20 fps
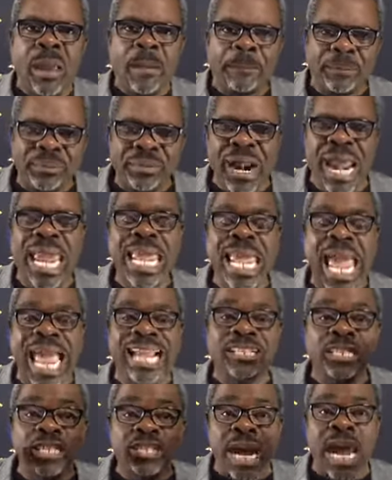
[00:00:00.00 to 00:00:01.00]
Pray
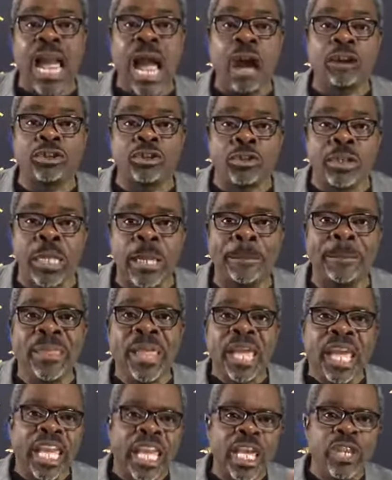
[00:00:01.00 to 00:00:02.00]
and cry out to Him
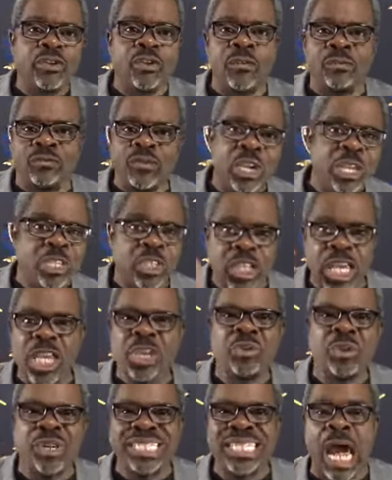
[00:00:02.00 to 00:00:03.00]
in your fears, in
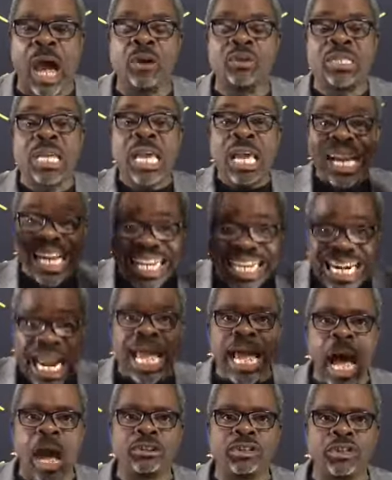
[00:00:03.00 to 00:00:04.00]
your doubts. Cry
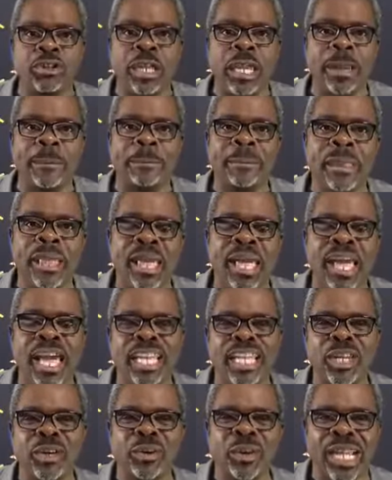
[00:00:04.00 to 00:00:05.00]
out to Him and
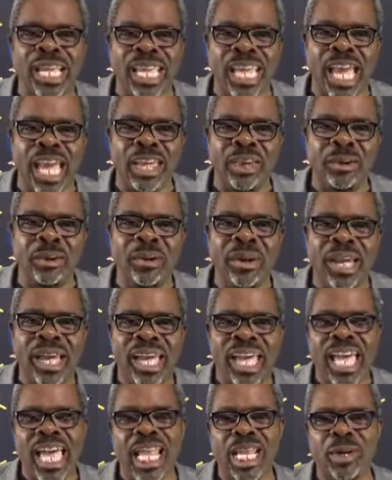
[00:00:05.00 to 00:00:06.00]
He will hear you
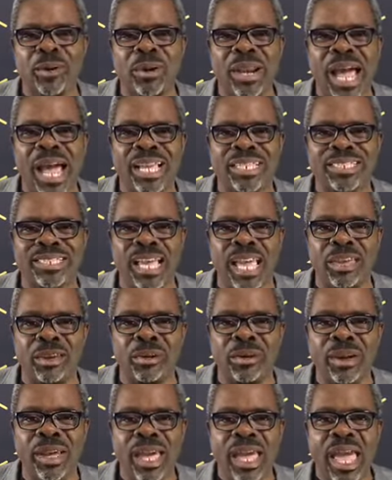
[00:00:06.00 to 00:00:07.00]
and He will answer you.